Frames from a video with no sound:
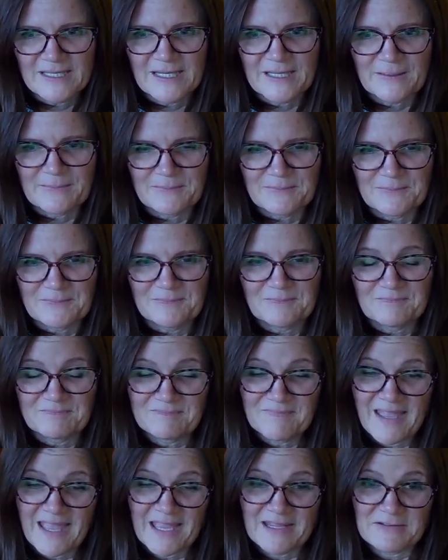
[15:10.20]

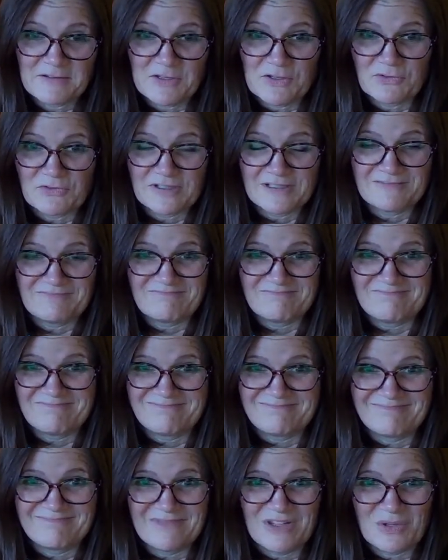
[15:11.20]
And you could
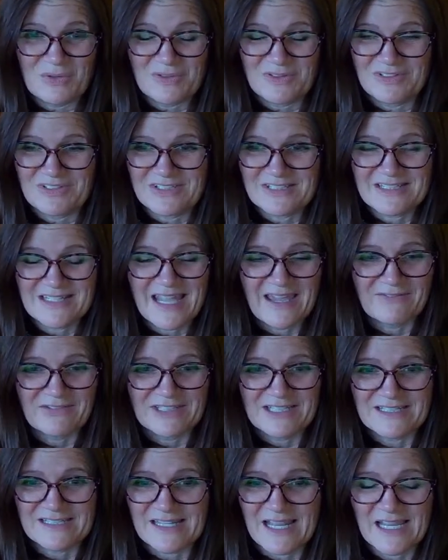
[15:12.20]
just have
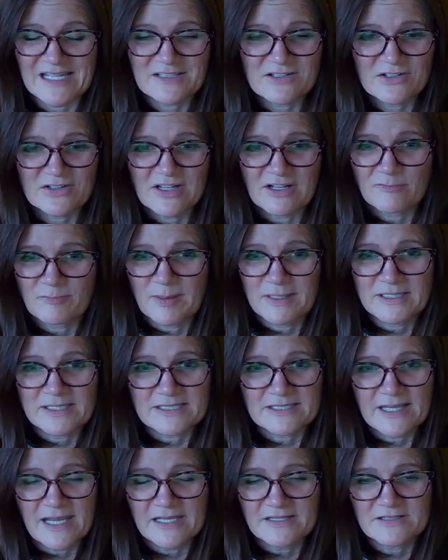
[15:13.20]
a disaster. There have been
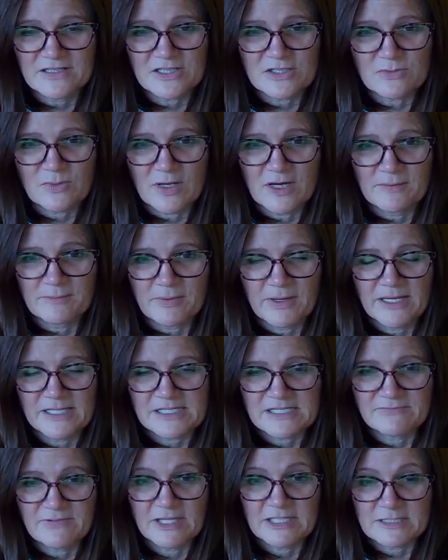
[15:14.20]
disasters where
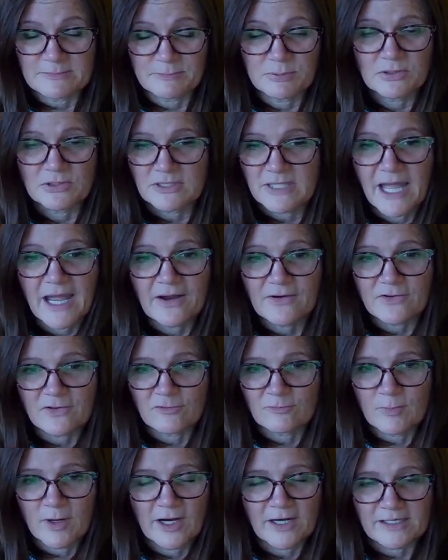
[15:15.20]
brands have had to pull out
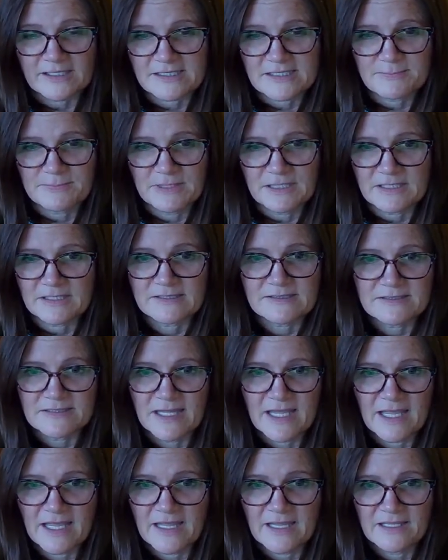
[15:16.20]
of markets because
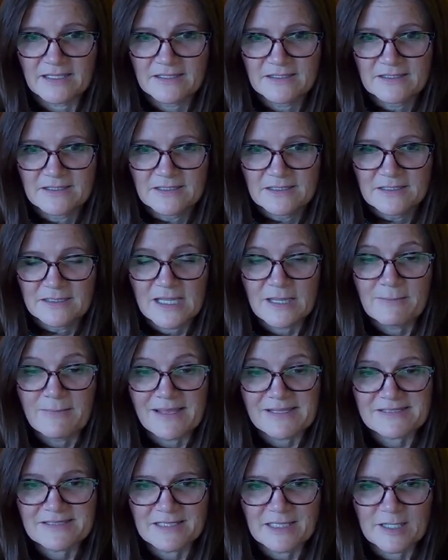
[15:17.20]
they
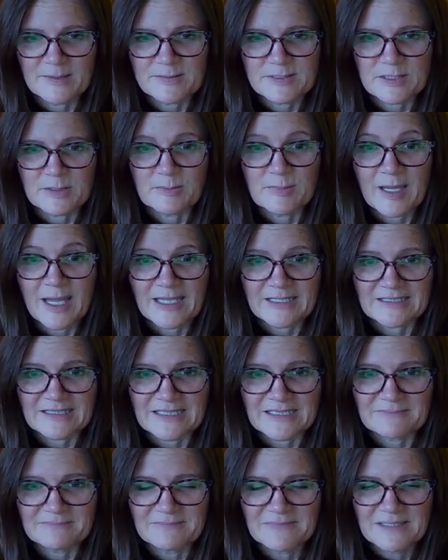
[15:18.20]
messed it up so
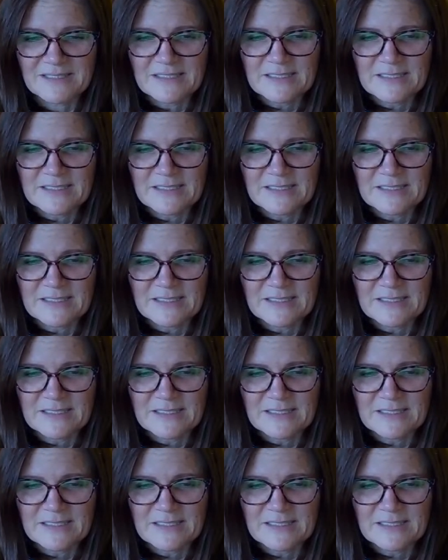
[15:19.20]
badly.